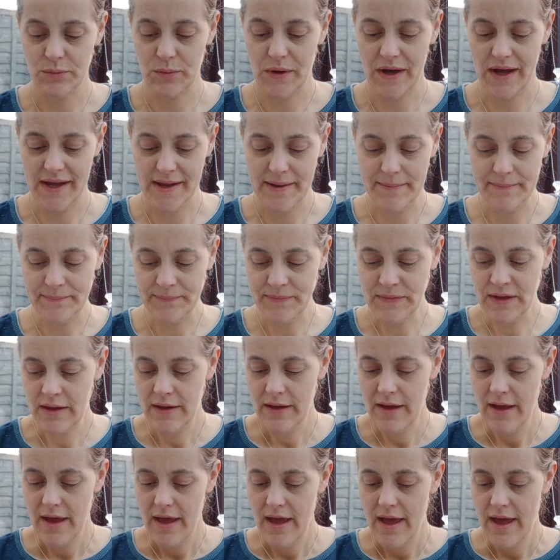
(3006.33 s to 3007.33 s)
away.
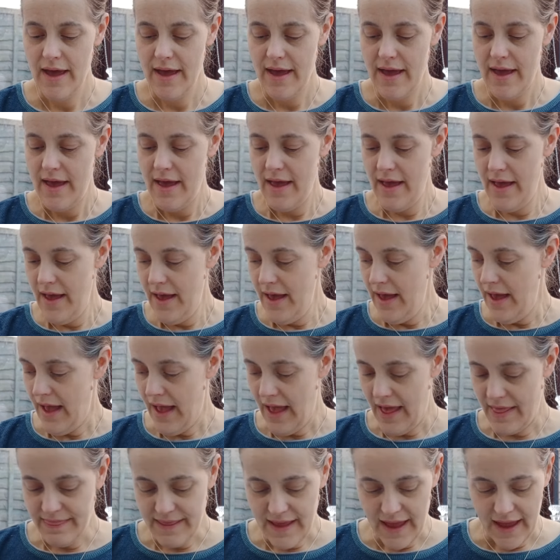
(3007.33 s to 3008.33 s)

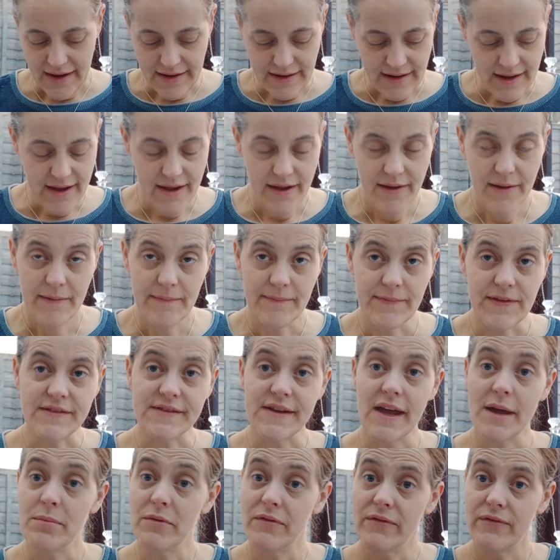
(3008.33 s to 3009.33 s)
And then the
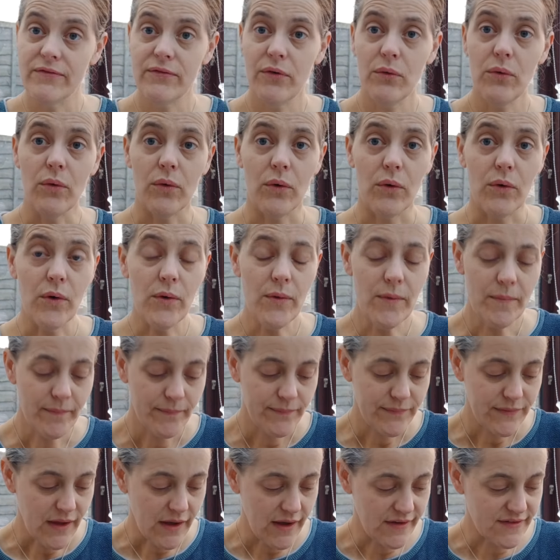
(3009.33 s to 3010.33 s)
day before,
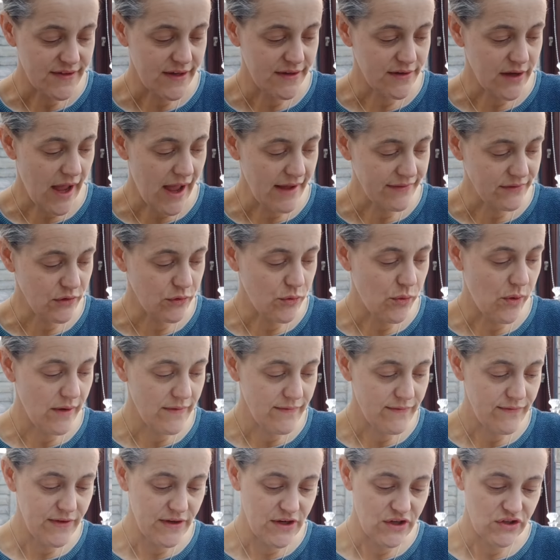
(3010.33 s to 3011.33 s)
I said I hadn't
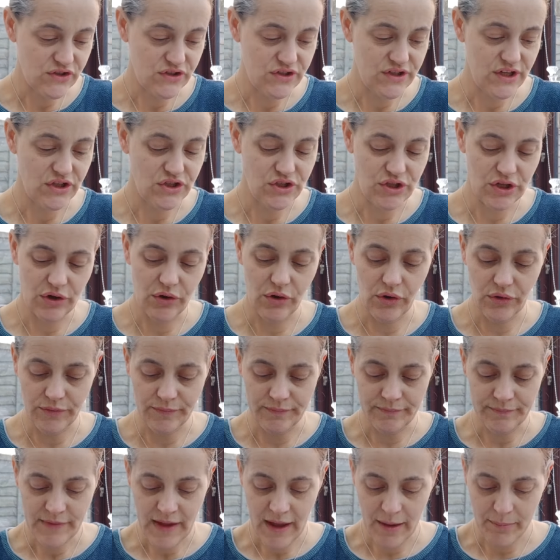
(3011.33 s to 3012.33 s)
quite finished stitching
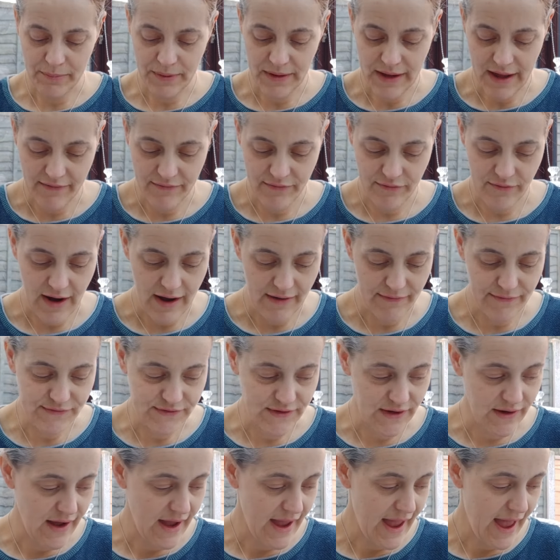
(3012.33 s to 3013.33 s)
on Happily Ever
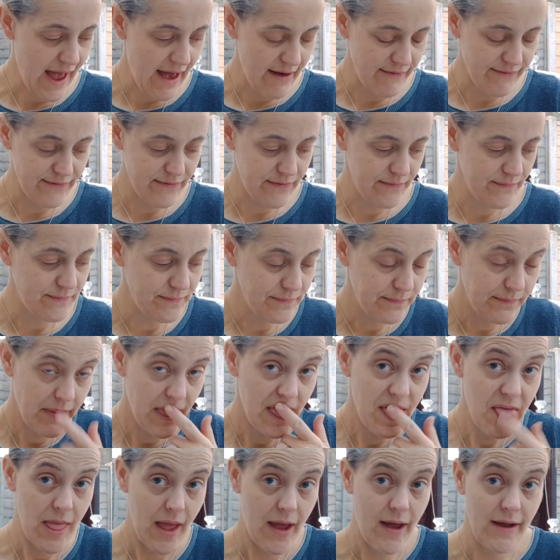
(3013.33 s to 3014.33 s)
After.
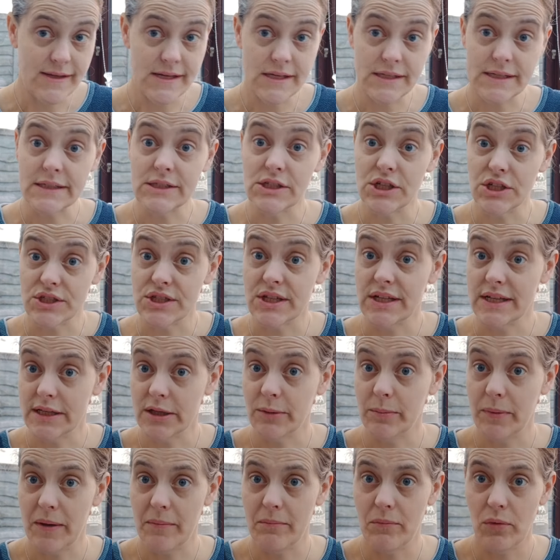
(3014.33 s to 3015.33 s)
I did just a little
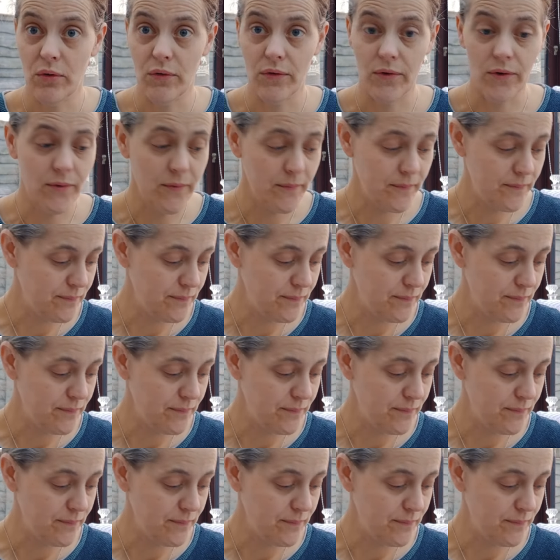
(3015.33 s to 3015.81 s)
bit more